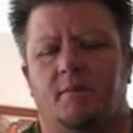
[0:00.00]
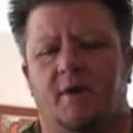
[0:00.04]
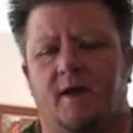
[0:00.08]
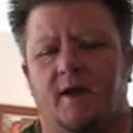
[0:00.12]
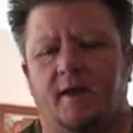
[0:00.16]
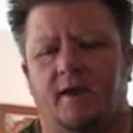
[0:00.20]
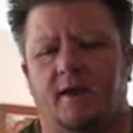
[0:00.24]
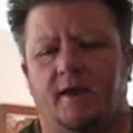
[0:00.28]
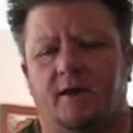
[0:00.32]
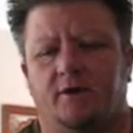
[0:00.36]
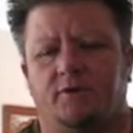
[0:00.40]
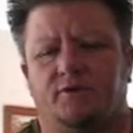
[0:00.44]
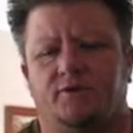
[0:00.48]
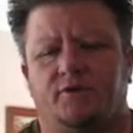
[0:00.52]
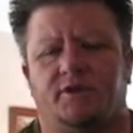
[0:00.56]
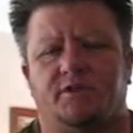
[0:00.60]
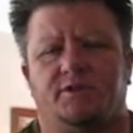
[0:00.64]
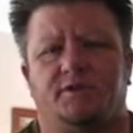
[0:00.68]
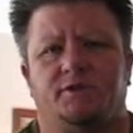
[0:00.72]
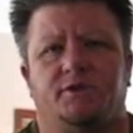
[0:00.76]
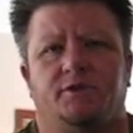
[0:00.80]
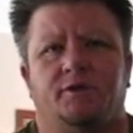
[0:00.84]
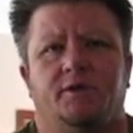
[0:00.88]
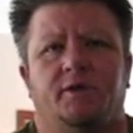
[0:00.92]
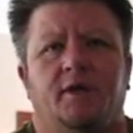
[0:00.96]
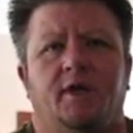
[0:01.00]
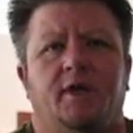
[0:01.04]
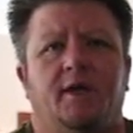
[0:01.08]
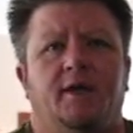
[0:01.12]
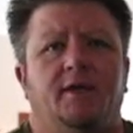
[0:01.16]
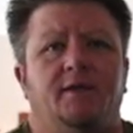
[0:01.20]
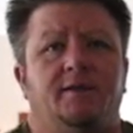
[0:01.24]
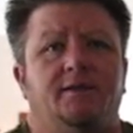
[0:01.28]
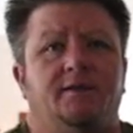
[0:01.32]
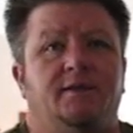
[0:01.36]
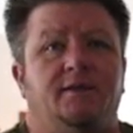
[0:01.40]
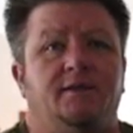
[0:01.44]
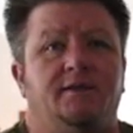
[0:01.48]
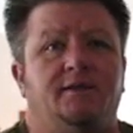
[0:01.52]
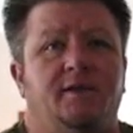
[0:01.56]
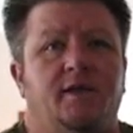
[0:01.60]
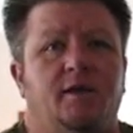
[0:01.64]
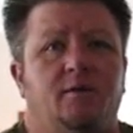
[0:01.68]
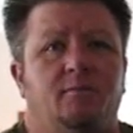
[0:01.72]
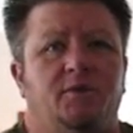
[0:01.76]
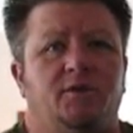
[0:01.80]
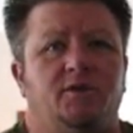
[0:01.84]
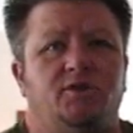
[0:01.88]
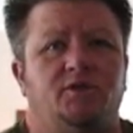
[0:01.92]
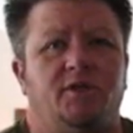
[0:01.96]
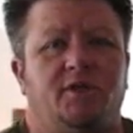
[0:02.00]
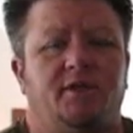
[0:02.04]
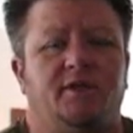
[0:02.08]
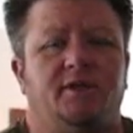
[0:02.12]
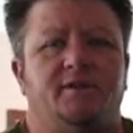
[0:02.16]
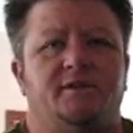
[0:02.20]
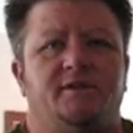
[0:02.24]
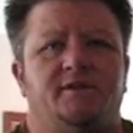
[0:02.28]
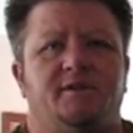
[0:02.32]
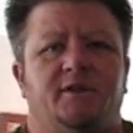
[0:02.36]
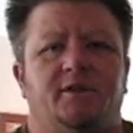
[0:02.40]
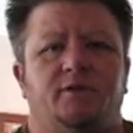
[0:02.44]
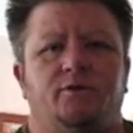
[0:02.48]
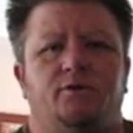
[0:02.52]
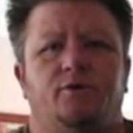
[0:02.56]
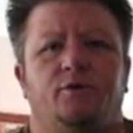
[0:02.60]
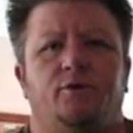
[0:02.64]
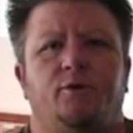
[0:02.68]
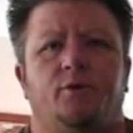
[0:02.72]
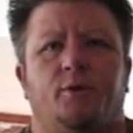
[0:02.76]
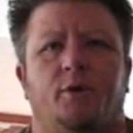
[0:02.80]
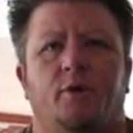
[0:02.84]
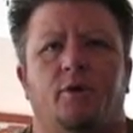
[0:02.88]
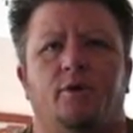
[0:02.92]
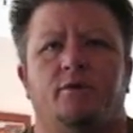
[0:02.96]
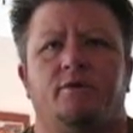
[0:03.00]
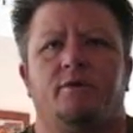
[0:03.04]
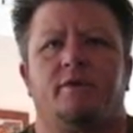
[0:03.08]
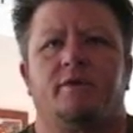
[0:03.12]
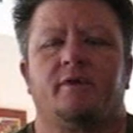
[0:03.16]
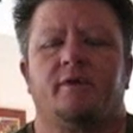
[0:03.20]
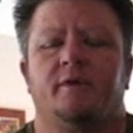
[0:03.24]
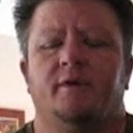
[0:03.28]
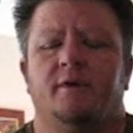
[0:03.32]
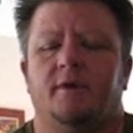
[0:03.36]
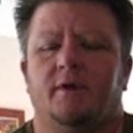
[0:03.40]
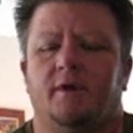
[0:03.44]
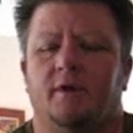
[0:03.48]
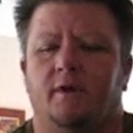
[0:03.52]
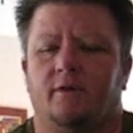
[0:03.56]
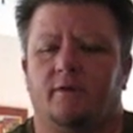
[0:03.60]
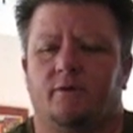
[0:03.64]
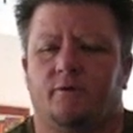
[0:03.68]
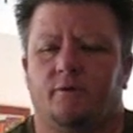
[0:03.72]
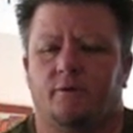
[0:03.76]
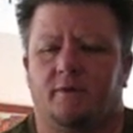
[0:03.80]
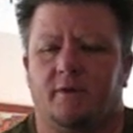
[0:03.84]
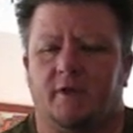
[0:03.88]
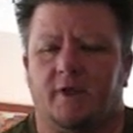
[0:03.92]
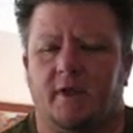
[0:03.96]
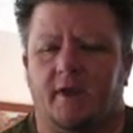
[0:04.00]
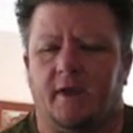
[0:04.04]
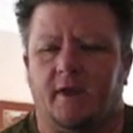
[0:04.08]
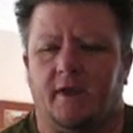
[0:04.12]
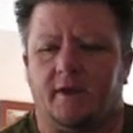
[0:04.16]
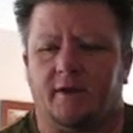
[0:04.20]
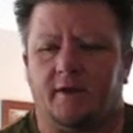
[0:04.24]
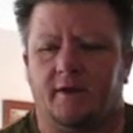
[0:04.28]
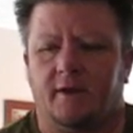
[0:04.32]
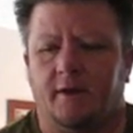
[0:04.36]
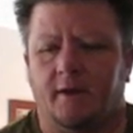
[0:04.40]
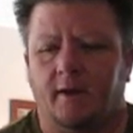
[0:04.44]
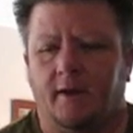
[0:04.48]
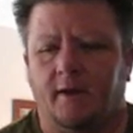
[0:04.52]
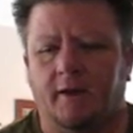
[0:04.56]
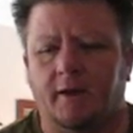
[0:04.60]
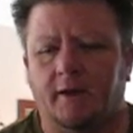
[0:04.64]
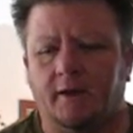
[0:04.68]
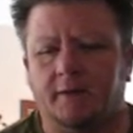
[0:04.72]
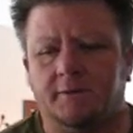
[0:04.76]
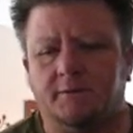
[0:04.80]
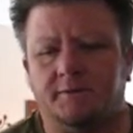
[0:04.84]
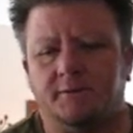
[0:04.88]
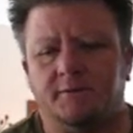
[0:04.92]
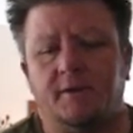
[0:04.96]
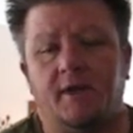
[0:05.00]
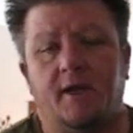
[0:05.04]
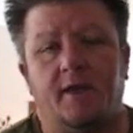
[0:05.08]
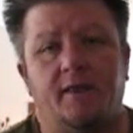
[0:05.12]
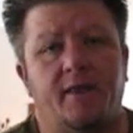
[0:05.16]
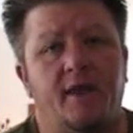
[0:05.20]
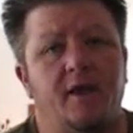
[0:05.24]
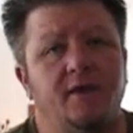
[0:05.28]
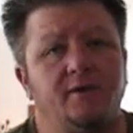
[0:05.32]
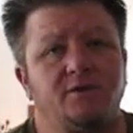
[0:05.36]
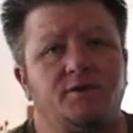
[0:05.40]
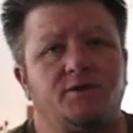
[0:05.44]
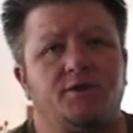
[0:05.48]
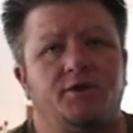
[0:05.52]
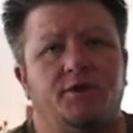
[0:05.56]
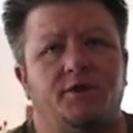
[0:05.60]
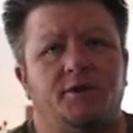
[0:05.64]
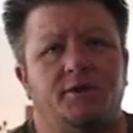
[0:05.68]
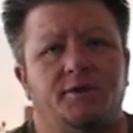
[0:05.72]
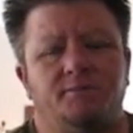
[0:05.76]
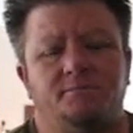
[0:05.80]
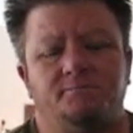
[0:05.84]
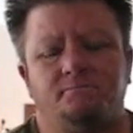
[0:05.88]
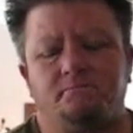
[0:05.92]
My hairdresser did tell me she could see new growth through the head, and that's good.